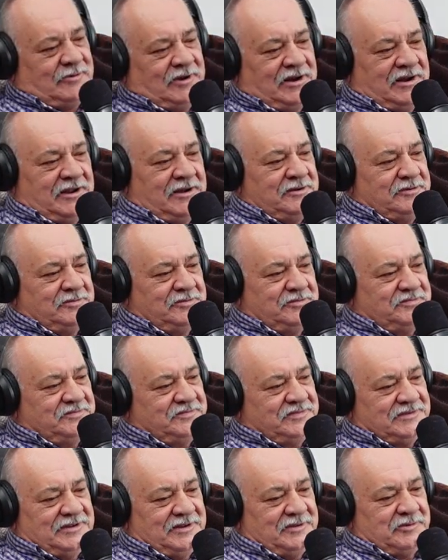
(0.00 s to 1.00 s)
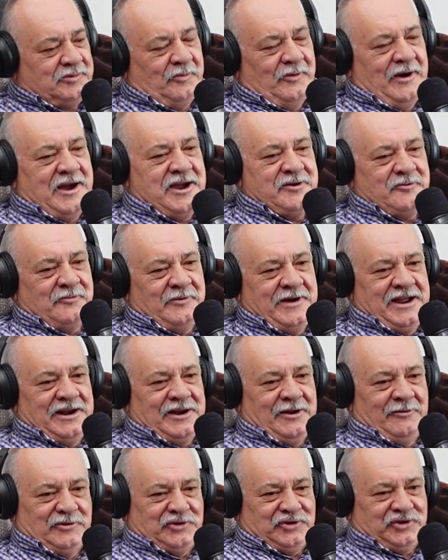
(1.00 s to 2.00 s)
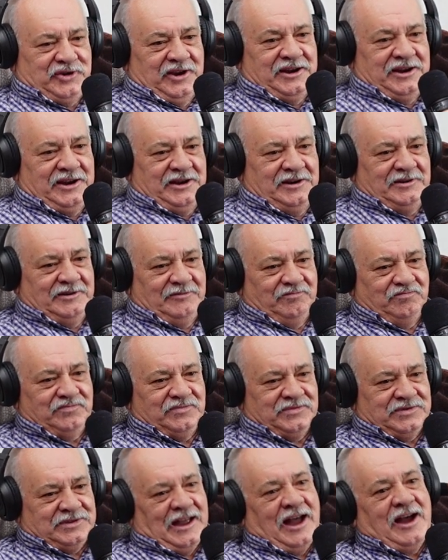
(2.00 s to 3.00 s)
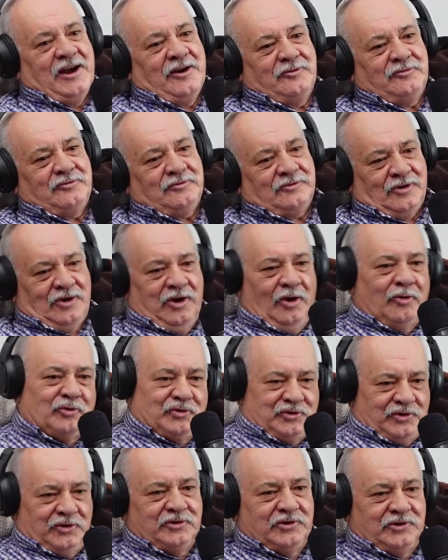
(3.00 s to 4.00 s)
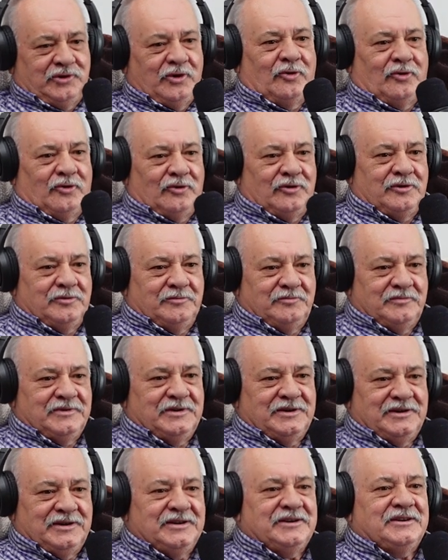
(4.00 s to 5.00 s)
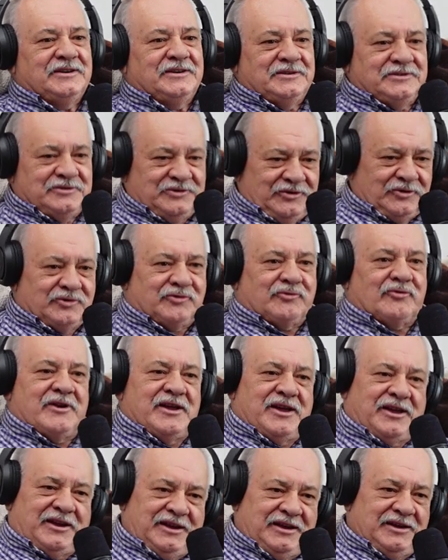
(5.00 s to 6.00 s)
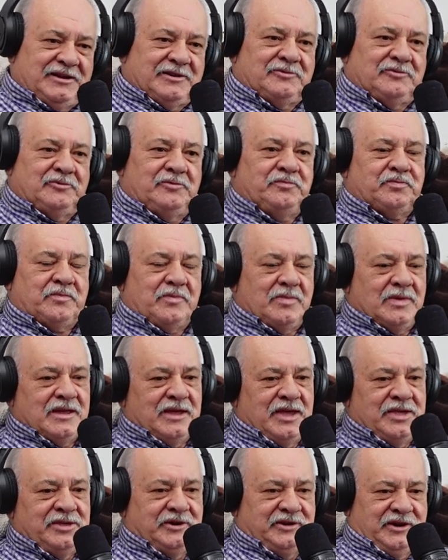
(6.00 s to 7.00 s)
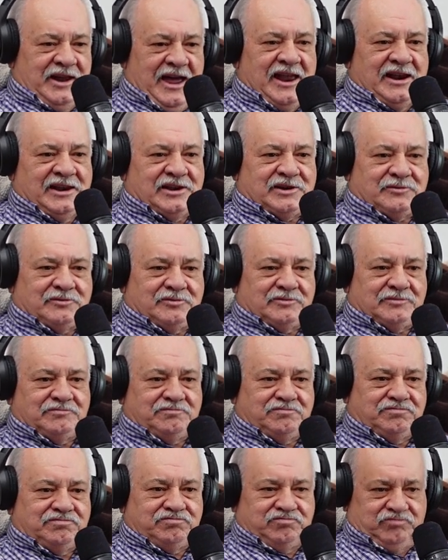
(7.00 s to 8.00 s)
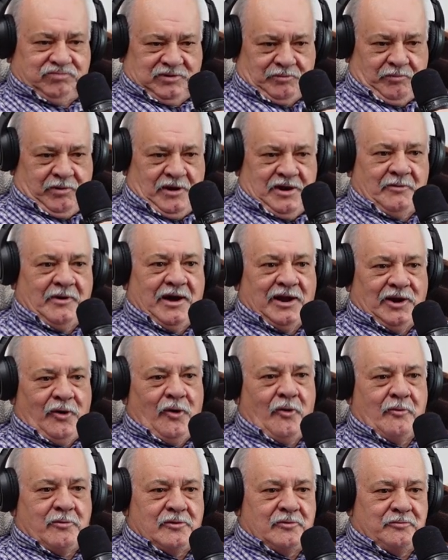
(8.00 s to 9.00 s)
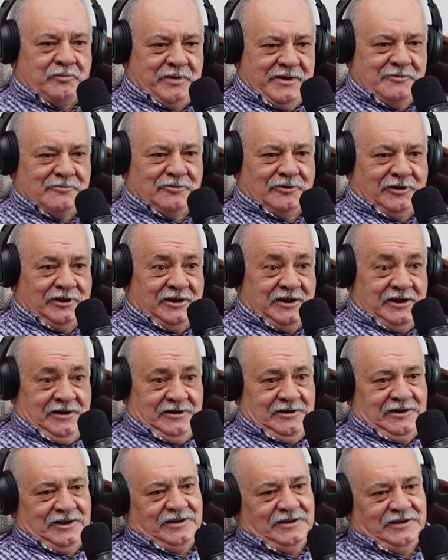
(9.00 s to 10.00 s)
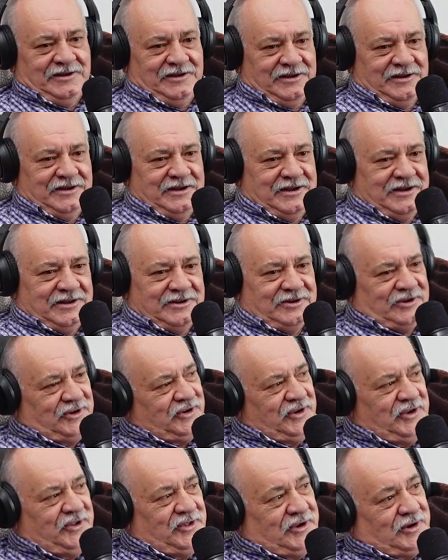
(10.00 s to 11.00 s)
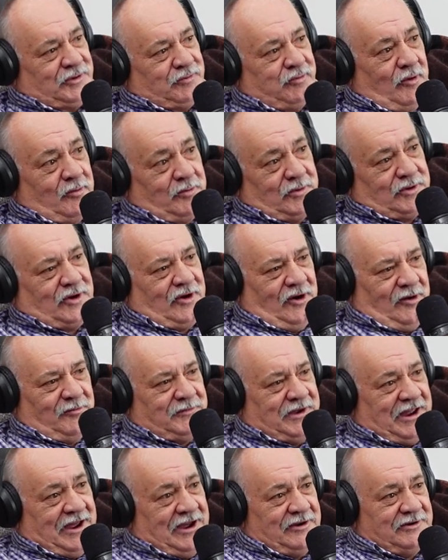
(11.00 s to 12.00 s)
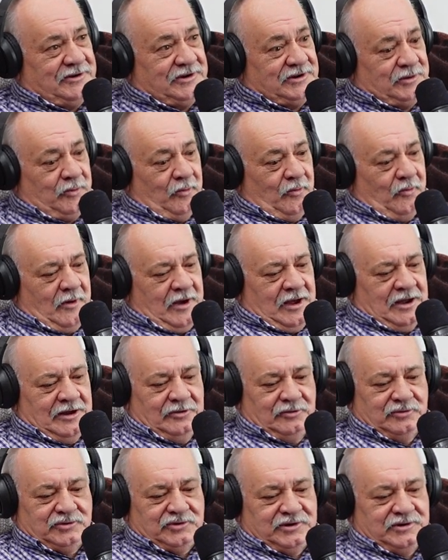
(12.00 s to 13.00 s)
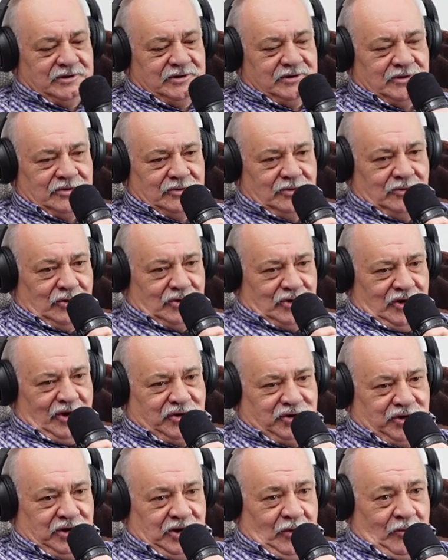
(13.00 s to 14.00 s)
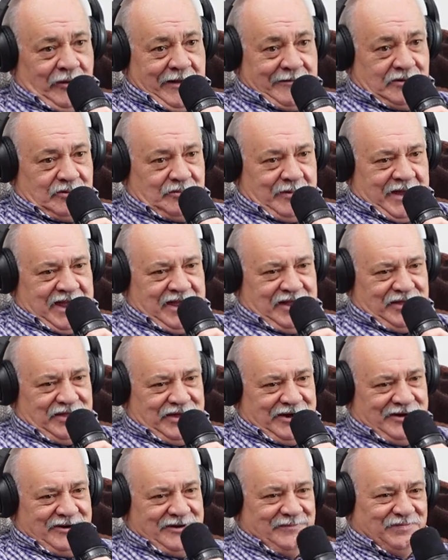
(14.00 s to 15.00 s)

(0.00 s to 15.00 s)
well, the way it went, I was sitting down close to the door, just drinking, and the dance was pretty well over, and people were leading. And I seen this woman come down. I said, wow, she looks like she don't have a man there.